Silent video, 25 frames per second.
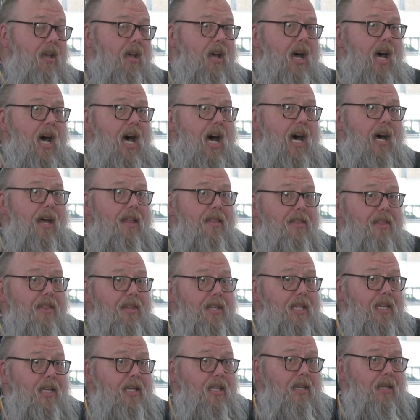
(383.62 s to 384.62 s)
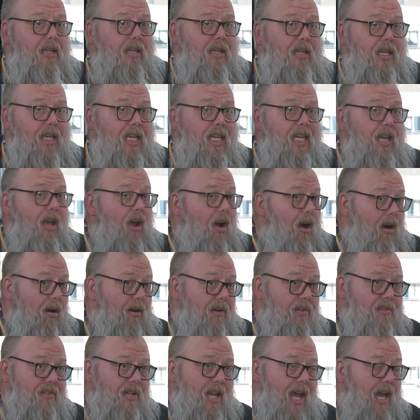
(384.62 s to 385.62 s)
The ER
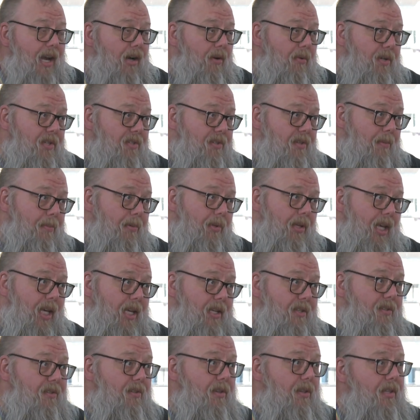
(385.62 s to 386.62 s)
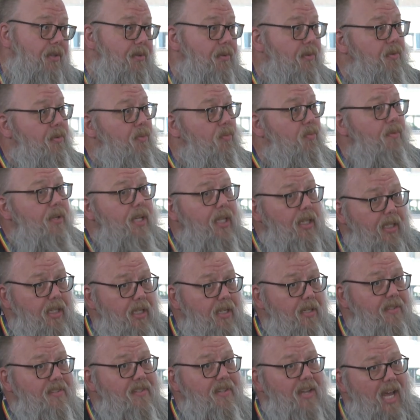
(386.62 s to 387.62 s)
is not always the place. So this was really
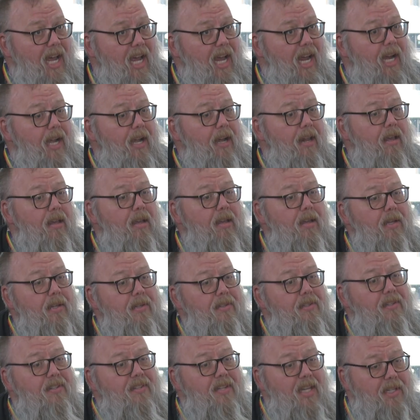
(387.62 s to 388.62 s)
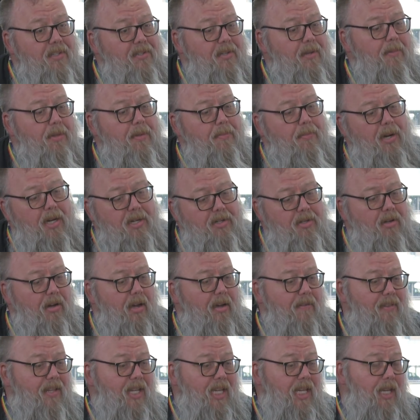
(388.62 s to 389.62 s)
designed to take some of the pressure
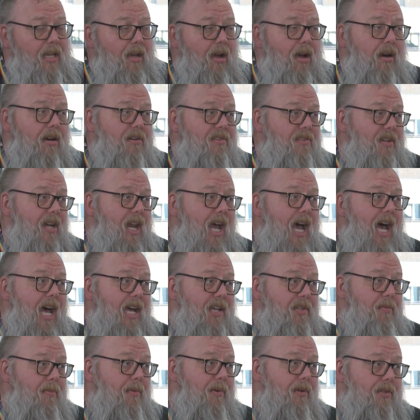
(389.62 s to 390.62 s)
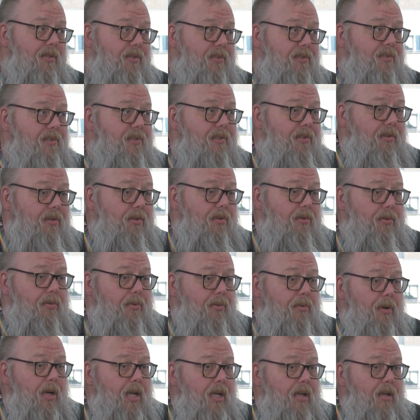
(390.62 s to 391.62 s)
off the ERs and hospitals
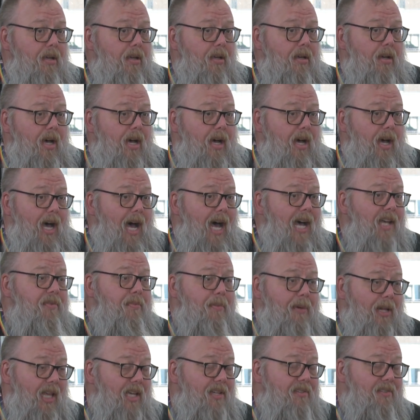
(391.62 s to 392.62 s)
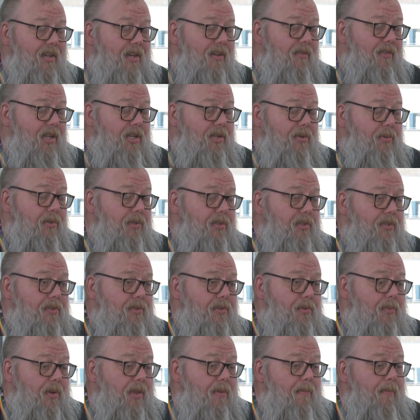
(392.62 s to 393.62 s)
to hospitalize
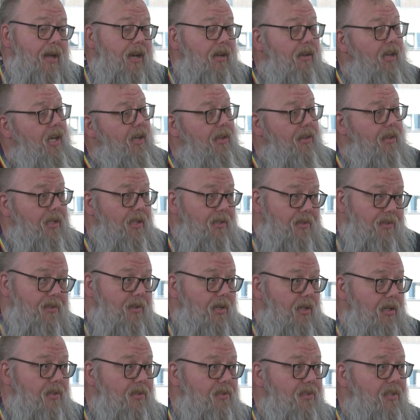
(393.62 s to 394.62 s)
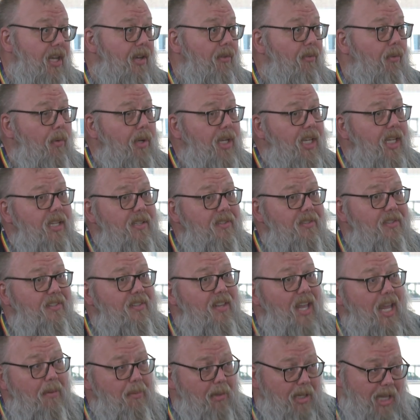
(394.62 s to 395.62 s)
individuals with mental health concerns. If we can
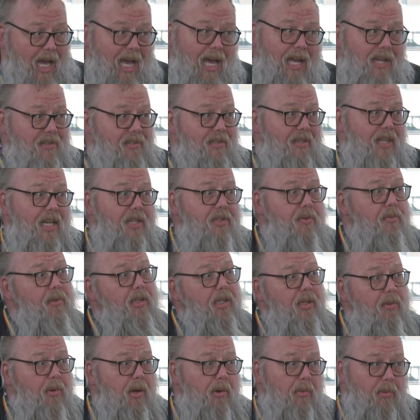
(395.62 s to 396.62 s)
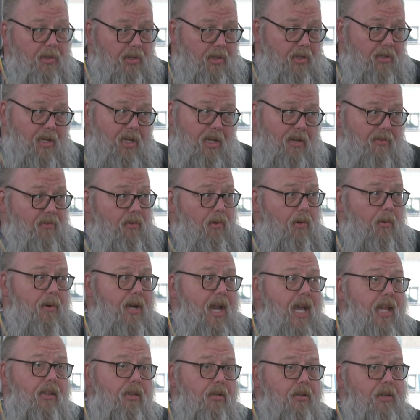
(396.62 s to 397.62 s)
stabilize, and that's really what we're looking for. We're
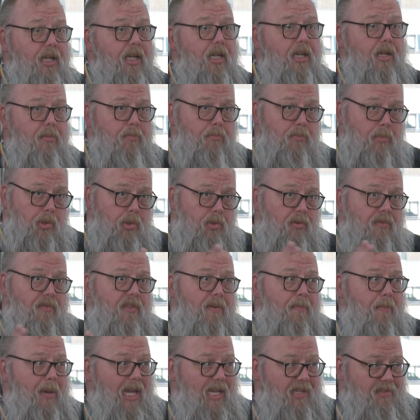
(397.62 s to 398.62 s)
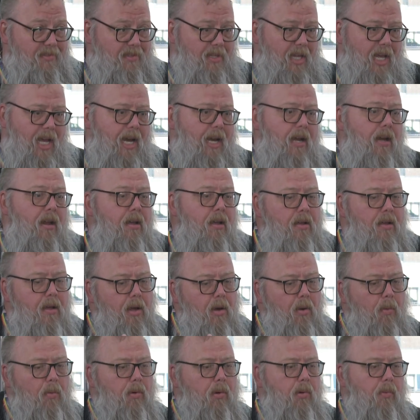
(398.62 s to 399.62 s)
not looking to move the baseline.
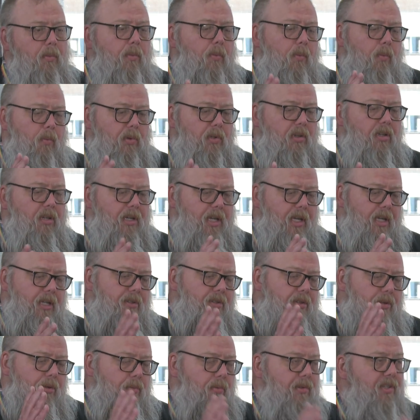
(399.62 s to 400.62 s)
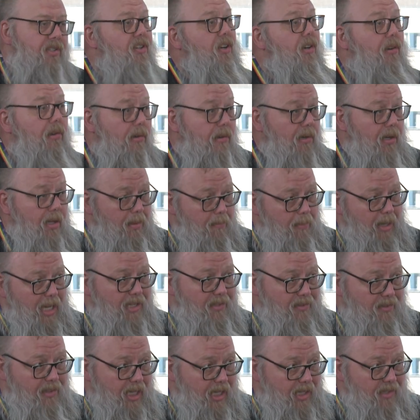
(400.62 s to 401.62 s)
We're looking to return to the
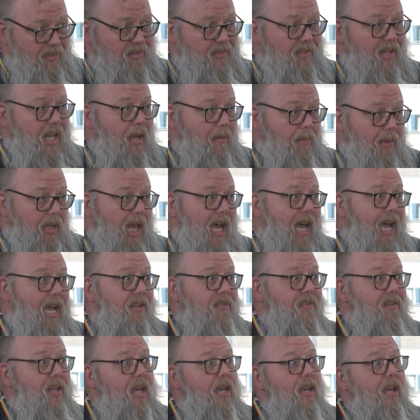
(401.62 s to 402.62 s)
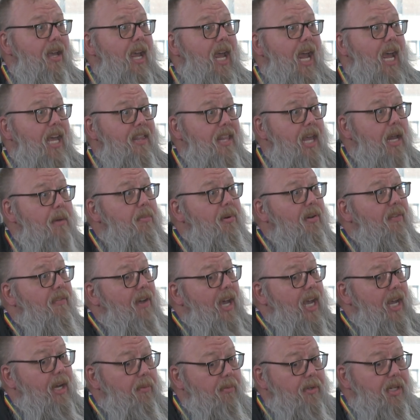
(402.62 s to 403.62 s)
baseline and stabilize, and then
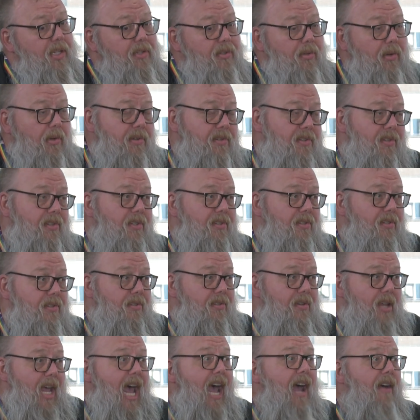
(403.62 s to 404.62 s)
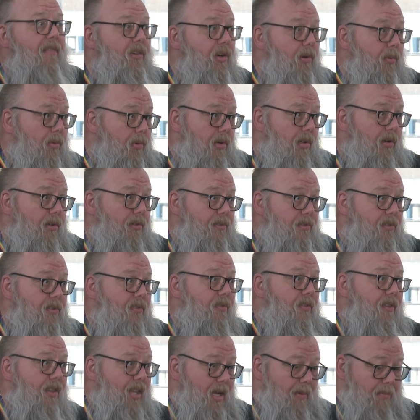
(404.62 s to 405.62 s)
provide resources afterwards
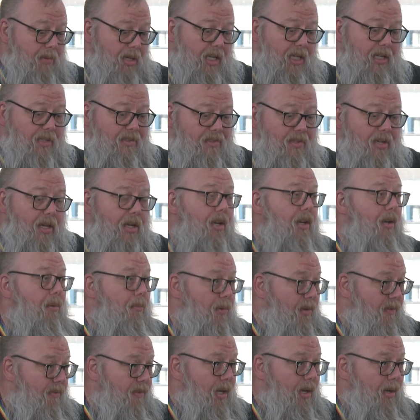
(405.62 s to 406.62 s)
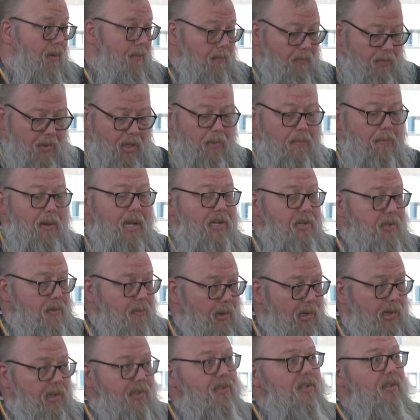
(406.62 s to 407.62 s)
for them to continue to move their
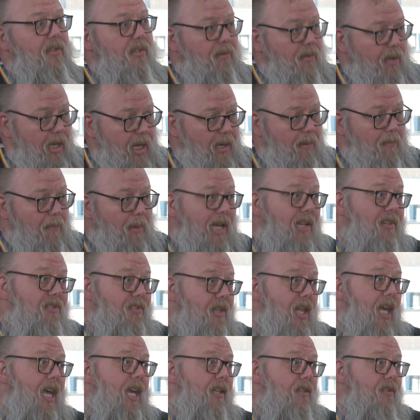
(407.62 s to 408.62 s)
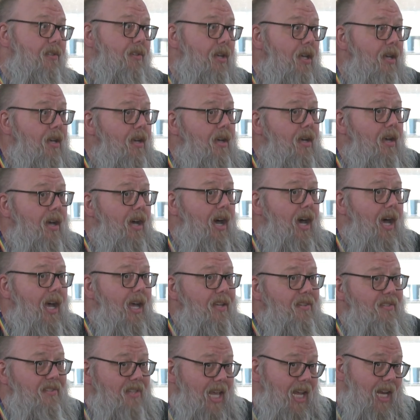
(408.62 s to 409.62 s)
benchmarks and baselines
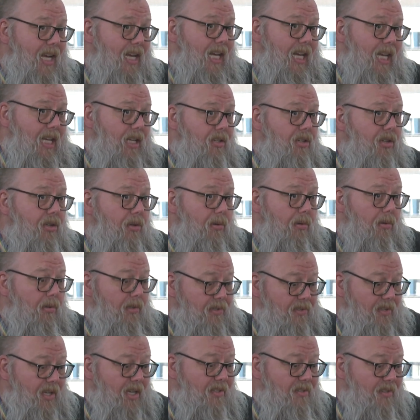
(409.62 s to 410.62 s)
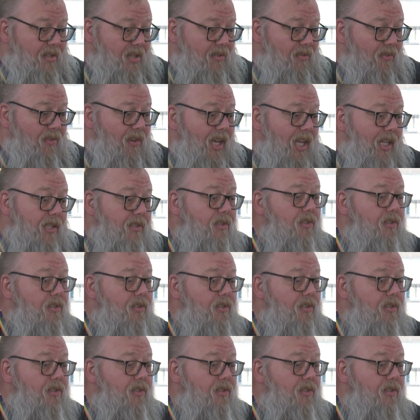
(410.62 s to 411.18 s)
as they need to or as they see fit.